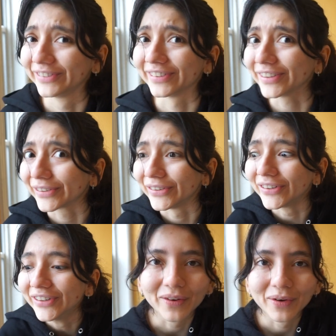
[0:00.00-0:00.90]

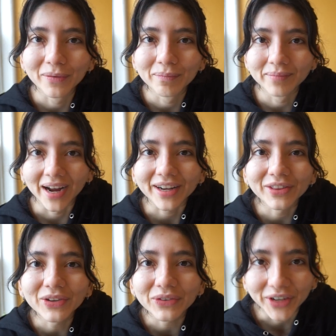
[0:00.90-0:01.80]
Signal. Back
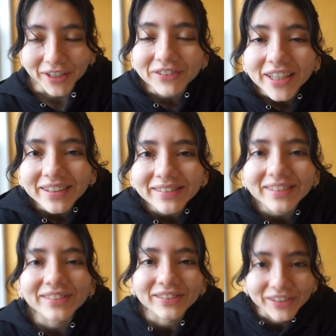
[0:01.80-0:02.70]
in the rave days,
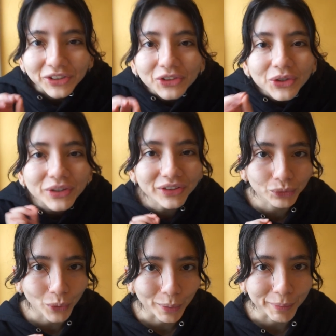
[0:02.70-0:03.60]
Signal is
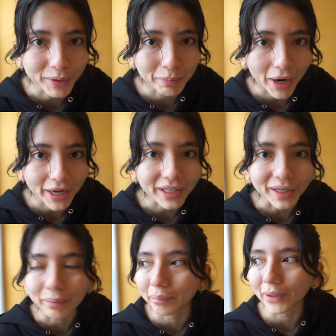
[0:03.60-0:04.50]
where we would buy
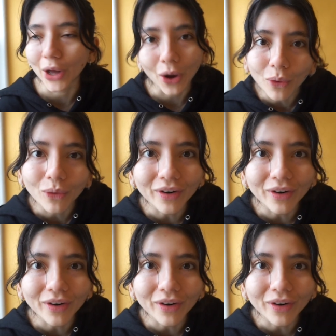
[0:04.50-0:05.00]
like blow.